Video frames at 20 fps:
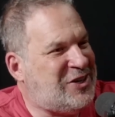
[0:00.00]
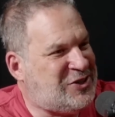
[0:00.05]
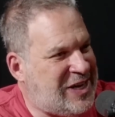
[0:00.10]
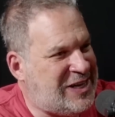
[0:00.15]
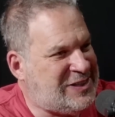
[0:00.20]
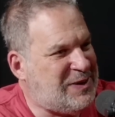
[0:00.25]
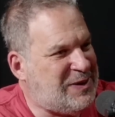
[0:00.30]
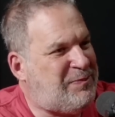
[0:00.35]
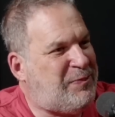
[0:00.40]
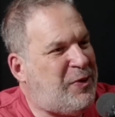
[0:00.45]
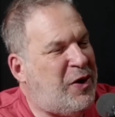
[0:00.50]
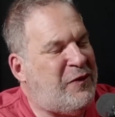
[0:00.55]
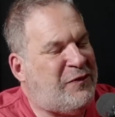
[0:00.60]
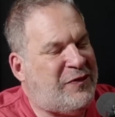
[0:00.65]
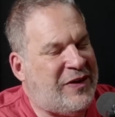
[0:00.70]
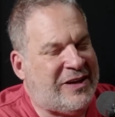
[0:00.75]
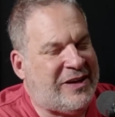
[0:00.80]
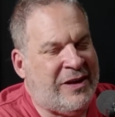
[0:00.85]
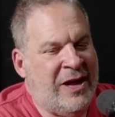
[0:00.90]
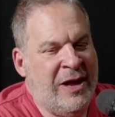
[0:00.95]
That's a
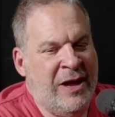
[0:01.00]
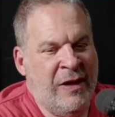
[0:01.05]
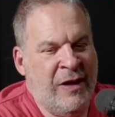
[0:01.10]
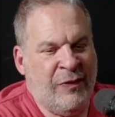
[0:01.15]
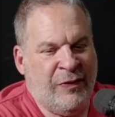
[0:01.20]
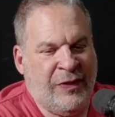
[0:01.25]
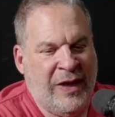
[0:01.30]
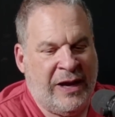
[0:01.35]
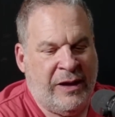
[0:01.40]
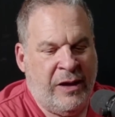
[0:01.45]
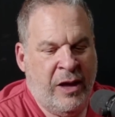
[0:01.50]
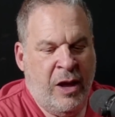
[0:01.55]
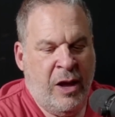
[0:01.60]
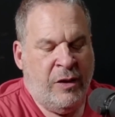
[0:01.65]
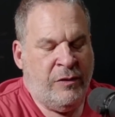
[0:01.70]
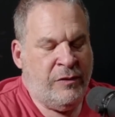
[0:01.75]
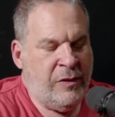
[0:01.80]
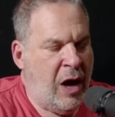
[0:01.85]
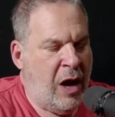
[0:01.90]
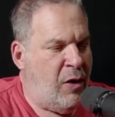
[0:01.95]
perfect thing.
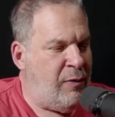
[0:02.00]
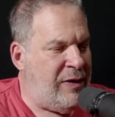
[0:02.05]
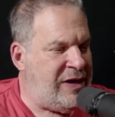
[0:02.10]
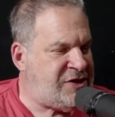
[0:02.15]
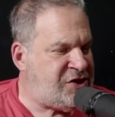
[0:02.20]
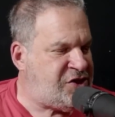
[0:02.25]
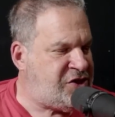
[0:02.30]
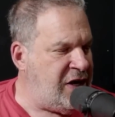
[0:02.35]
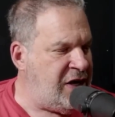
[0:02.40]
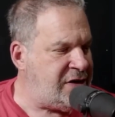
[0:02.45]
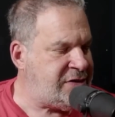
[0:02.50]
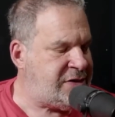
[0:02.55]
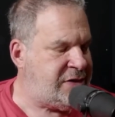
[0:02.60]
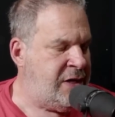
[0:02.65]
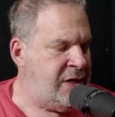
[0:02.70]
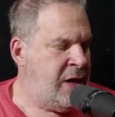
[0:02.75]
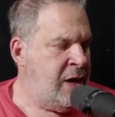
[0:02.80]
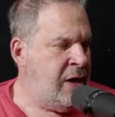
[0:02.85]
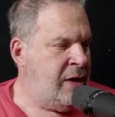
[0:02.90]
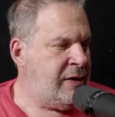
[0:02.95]
No, it's
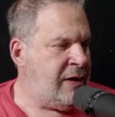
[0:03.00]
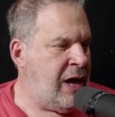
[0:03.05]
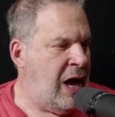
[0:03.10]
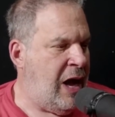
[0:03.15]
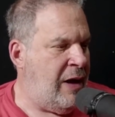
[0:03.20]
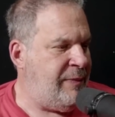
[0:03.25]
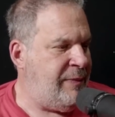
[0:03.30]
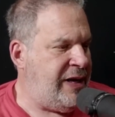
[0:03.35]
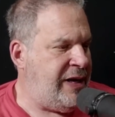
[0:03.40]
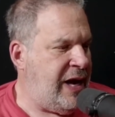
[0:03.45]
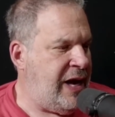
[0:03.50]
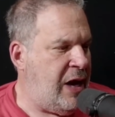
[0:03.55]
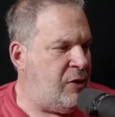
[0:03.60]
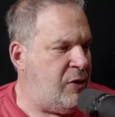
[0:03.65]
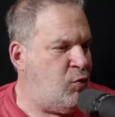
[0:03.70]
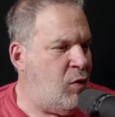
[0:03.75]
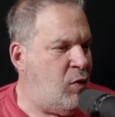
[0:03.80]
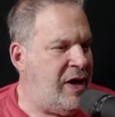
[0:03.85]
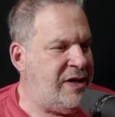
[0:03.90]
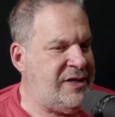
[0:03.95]
just comedy
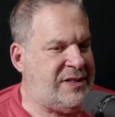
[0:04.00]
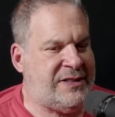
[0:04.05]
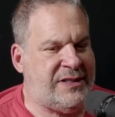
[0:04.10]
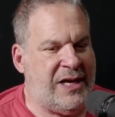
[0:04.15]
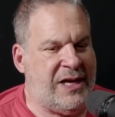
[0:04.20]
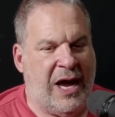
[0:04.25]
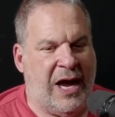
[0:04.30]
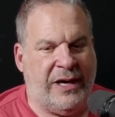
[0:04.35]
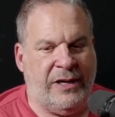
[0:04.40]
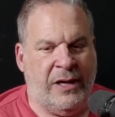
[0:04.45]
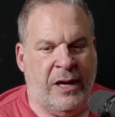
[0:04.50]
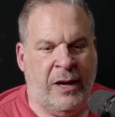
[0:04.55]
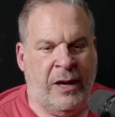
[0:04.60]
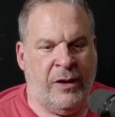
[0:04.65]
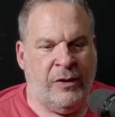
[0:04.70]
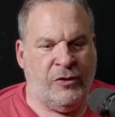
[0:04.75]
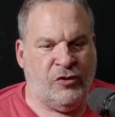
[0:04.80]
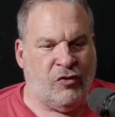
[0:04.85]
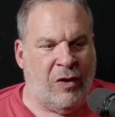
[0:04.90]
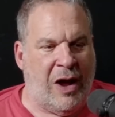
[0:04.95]
on one side,
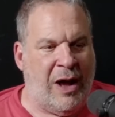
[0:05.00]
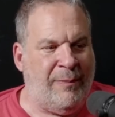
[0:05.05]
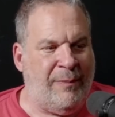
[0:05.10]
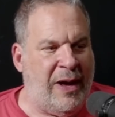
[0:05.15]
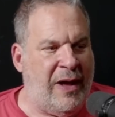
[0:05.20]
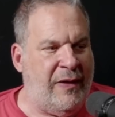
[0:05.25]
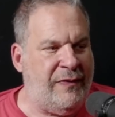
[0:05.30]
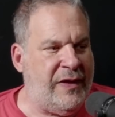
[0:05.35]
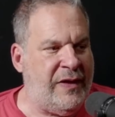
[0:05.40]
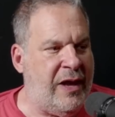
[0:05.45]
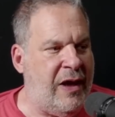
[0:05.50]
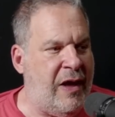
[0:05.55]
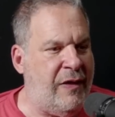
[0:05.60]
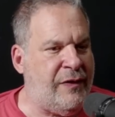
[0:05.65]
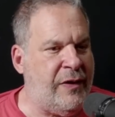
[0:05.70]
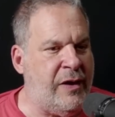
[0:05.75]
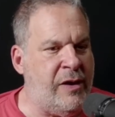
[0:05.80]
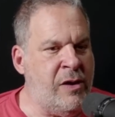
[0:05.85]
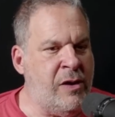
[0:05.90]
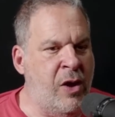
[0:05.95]
drama on the
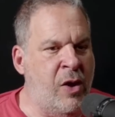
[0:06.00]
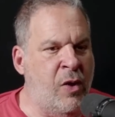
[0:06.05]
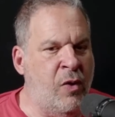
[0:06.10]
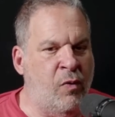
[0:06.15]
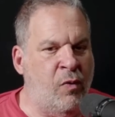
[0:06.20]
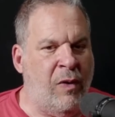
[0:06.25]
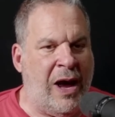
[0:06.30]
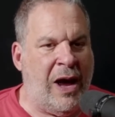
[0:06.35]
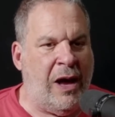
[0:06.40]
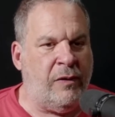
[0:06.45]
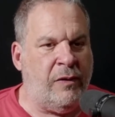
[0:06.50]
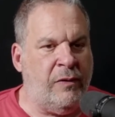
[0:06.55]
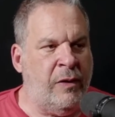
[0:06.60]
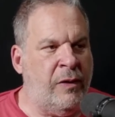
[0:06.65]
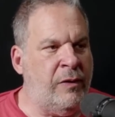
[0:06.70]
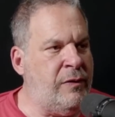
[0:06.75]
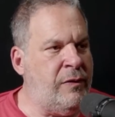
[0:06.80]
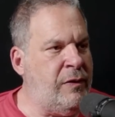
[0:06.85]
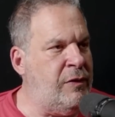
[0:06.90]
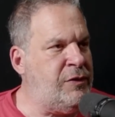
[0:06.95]
other. Well,
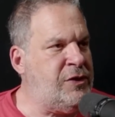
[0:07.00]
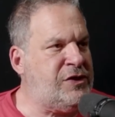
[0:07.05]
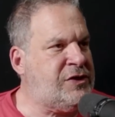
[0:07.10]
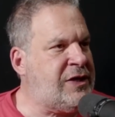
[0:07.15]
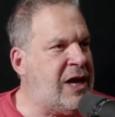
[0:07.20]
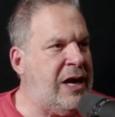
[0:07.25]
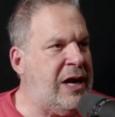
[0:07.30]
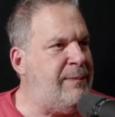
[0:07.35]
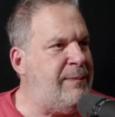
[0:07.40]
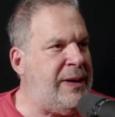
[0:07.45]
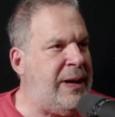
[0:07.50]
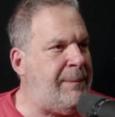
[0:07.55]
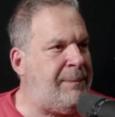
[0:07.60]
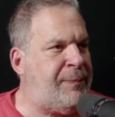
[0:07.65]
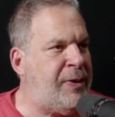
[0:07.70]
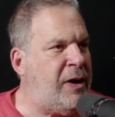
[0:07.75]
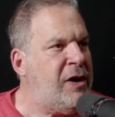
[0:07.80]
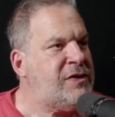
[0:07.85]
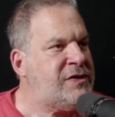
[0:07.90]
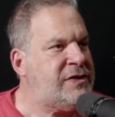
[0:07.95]
you just got to be a
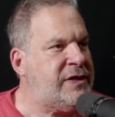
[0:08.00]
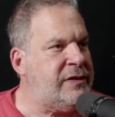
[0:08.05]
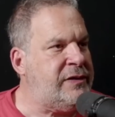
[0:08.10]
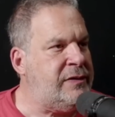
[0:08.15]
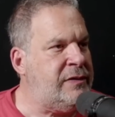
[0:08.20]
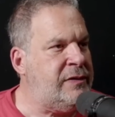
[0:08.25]
person.